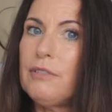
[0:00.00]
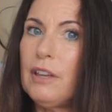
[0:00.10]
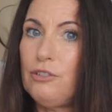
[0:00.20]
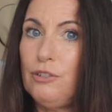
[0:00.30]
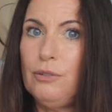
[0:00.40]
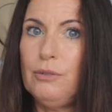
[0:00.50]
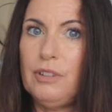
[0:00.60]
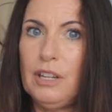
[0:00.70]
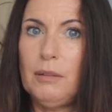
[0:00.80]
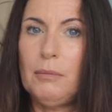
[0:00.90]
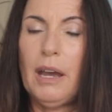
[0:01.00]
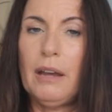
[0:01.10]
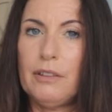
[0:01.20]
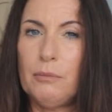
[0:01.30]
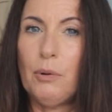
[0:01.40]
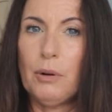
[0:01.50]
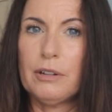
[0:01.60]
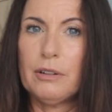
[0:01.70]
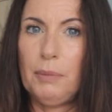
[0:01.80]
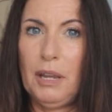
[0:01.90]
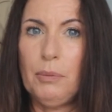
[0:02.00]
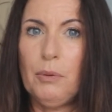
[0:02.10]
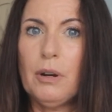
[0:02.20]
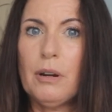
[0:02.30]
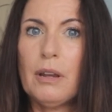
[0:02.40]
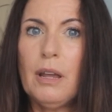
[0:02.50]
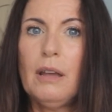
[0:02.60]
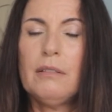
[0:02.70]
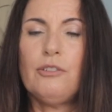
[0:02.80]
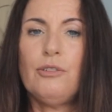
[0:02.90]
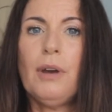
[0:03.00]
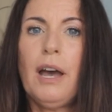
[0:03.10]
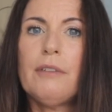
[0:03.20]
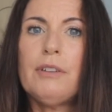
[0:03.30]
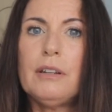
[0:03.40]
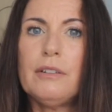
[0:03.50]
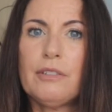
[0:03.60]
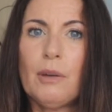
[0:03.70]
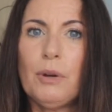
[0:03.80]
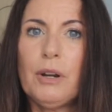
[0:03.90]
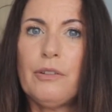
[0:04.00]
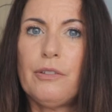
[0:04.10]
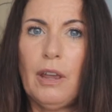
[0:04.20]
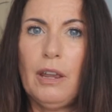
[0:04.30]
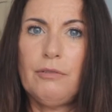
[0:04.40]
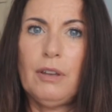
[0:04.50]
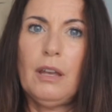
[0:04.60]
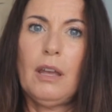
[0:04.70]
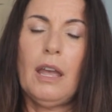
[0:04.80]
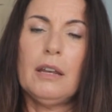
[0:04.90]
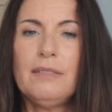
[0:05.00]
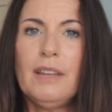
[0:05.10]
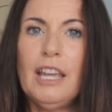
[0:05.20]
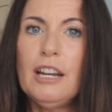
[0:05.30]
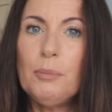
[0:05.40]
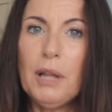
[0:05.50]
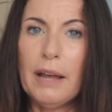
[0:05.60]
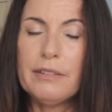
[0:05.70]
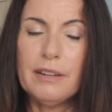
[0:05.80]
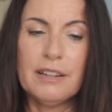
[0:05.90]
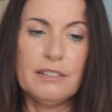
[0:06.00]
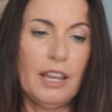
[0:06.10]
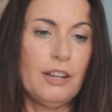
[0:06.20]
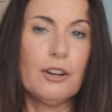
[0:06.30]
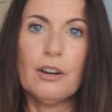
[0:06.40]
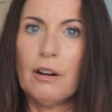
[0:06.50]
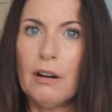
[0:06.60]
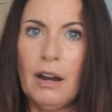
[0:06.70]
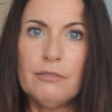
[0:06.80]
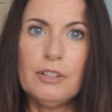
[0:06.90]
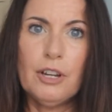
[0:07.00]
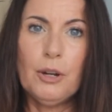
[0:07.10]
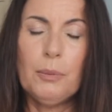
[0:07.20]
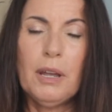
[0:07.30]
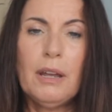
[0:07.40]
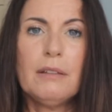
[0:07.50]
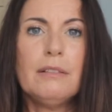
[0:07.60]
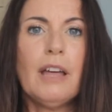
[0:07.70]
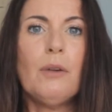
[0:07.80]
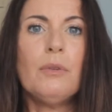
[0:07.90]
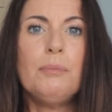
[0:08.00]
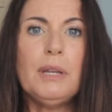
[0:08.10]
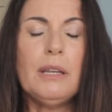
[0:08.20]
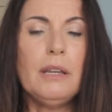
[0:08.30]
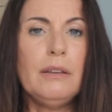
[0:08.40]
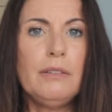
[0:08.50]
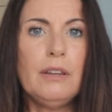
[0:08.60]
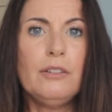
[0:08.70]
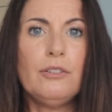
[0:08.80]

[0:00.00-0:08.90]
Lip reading: that you deem as important paperwork, that you have it somewhere safe and in a plastic container or envelope that would be easy